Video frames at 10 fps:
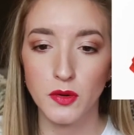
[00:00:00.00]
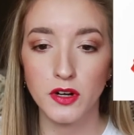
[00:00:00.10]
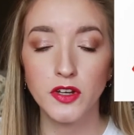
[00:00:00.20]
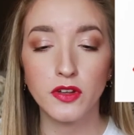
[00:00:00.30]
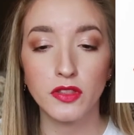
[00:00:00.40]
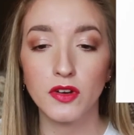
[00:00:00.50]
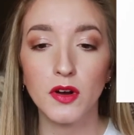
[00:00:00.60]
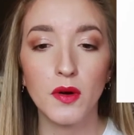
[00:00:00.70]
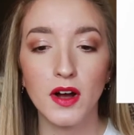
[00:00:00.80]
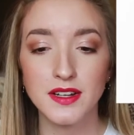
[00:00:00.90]
or you can
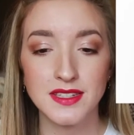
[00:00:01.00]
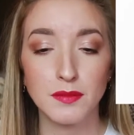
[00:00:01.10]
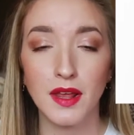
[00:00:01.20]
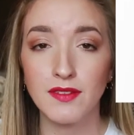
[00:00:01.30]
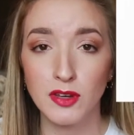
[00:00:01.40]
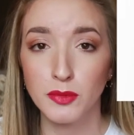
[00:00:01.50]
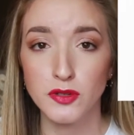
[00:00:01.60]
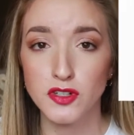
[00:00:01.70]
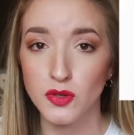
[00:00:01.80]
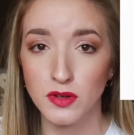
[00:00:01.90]
throw on some navy
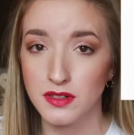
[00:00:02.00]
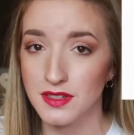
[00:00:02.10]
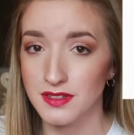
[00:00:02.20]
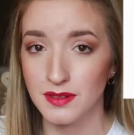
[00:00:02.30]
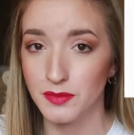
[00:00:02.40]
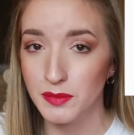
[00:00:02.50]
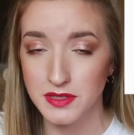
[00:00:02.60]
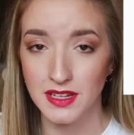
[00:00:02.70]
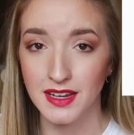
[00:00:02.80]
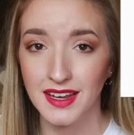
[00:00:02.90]
blue shorts and some
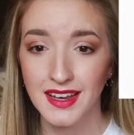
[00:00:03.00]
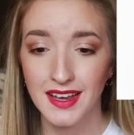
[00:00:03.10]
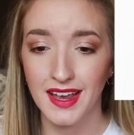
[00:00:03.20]
lipstick